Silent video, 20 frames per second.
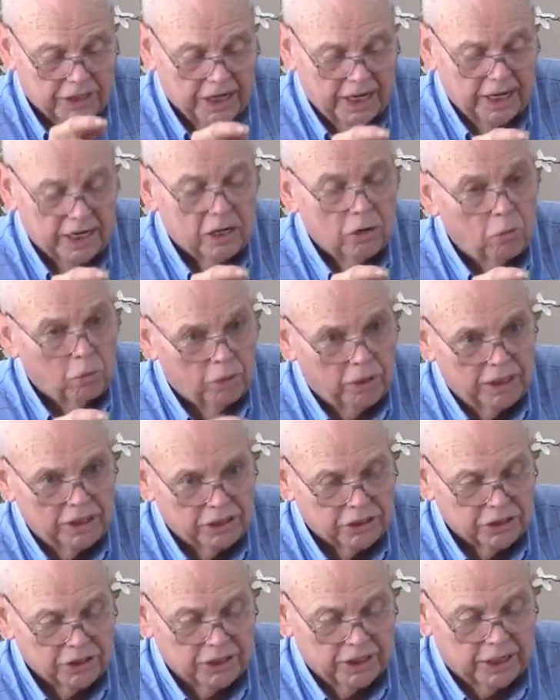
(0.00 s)
take away
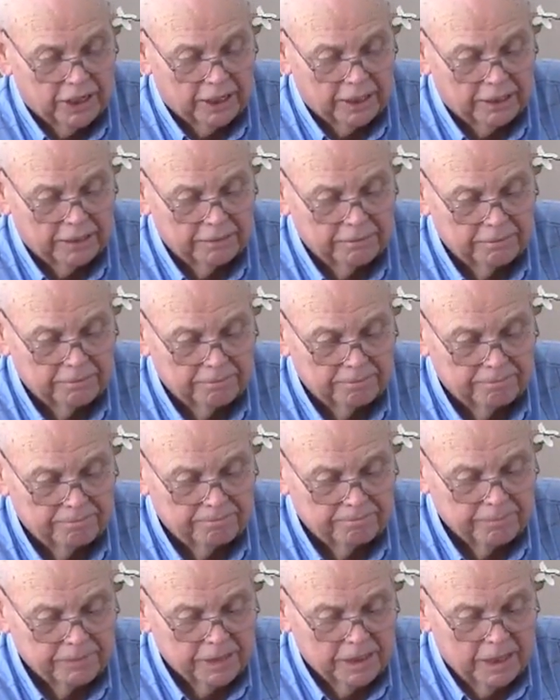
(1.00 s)
sin. Amen.
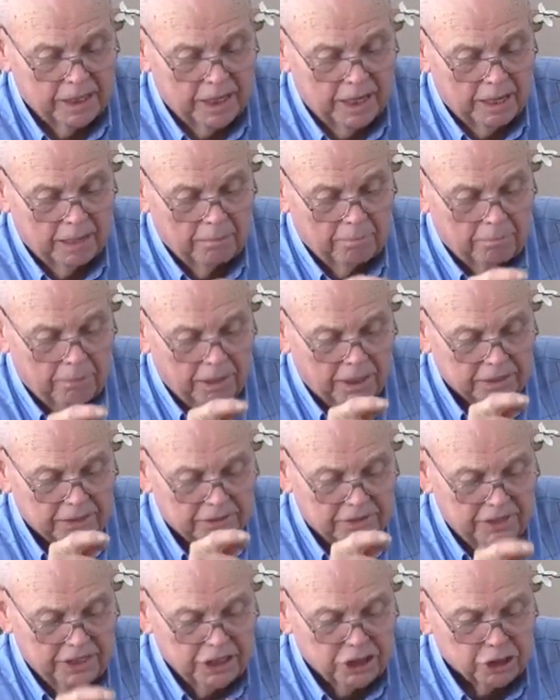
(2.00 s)

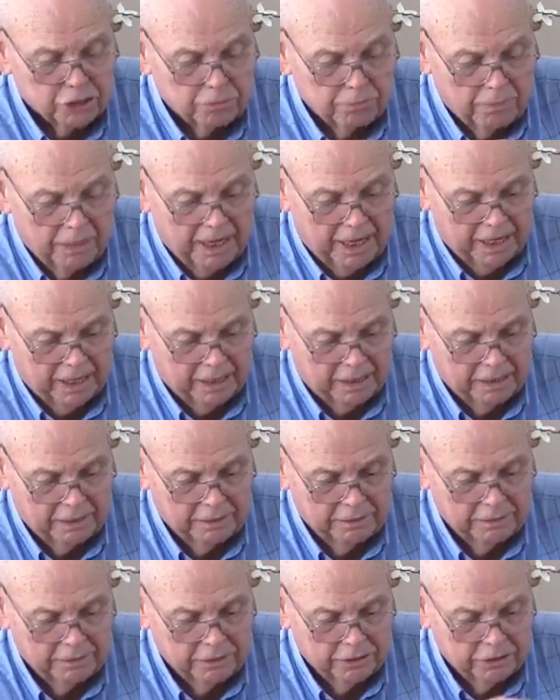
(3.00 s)
But this
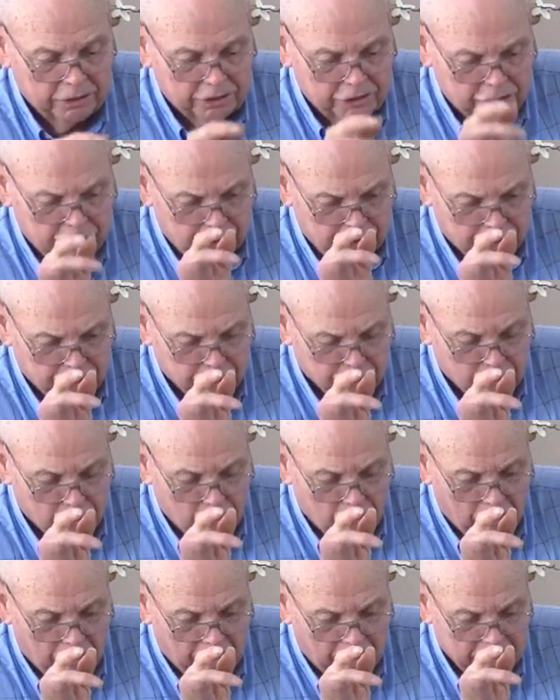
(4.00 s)
man, Jesus
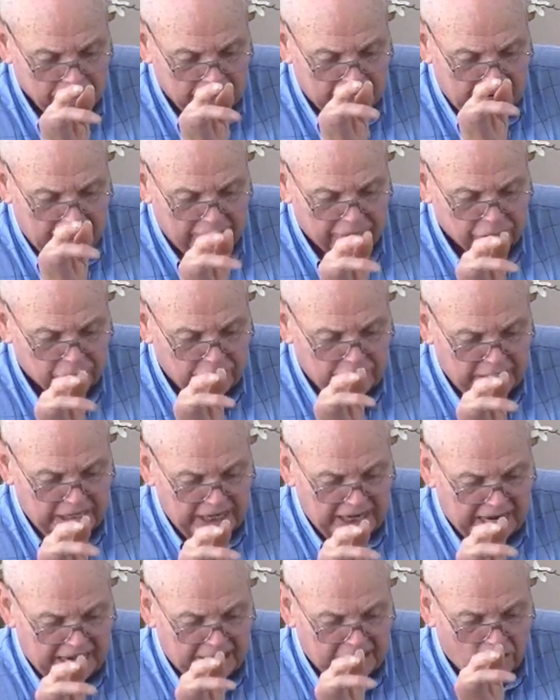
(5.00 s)
Christ, after
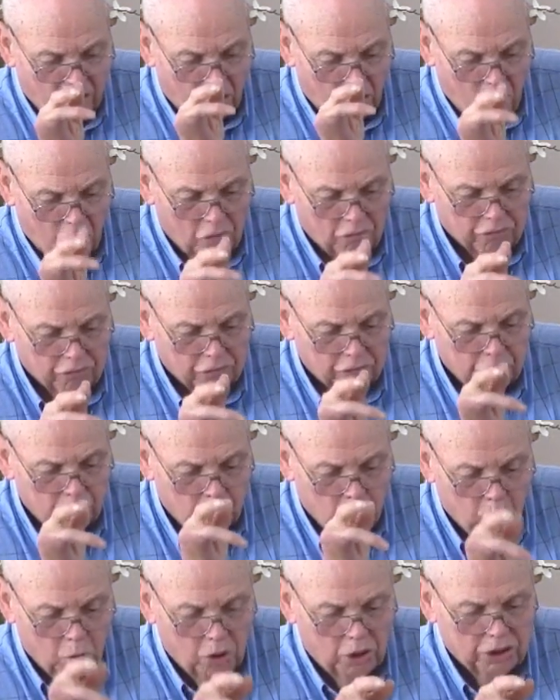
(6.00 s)
he had offered
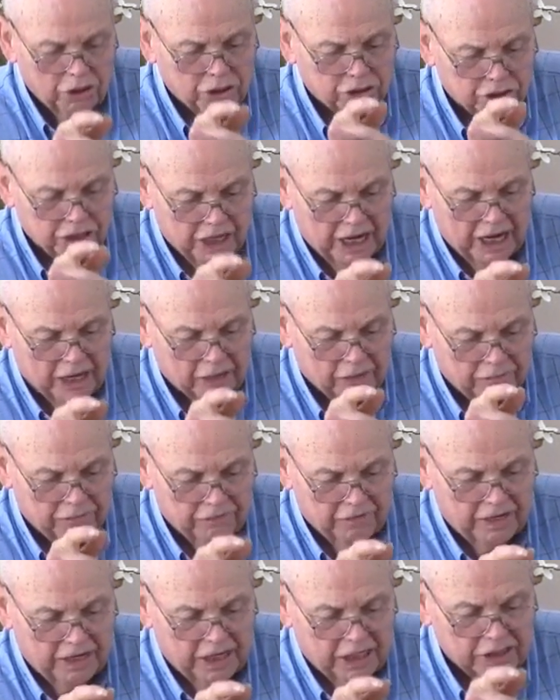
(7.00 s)
one
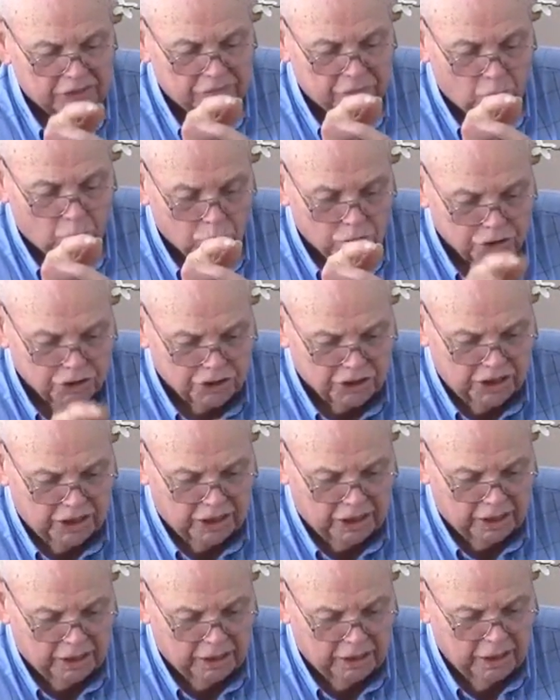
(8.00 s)
sacrifice for
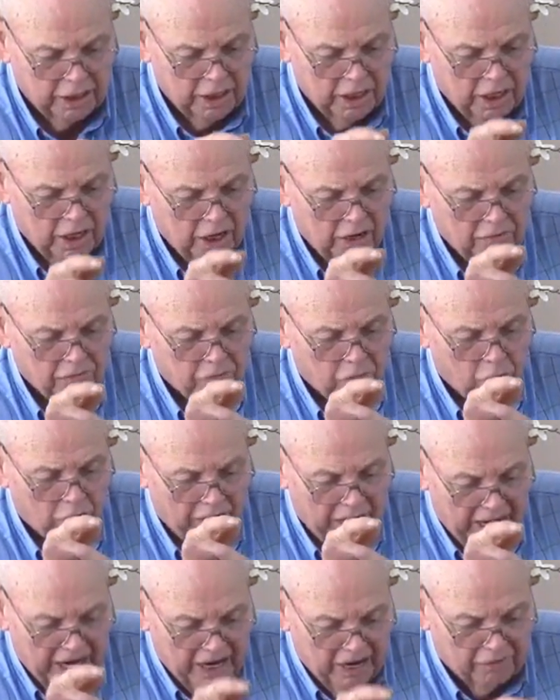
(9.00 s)
sin
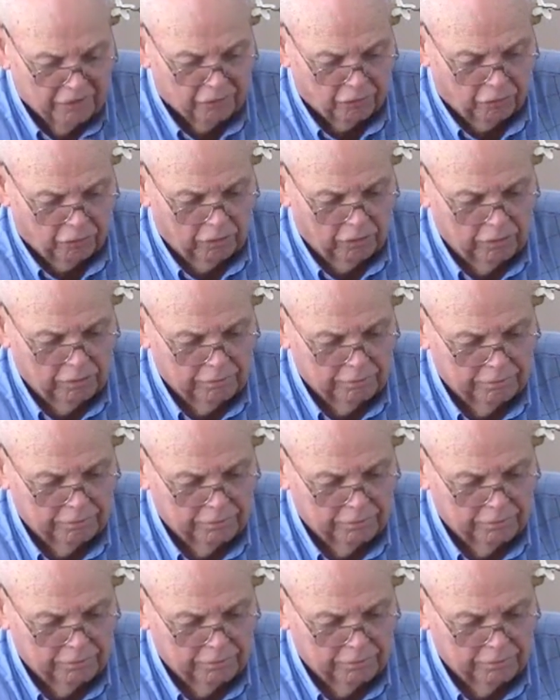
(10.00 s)
forever,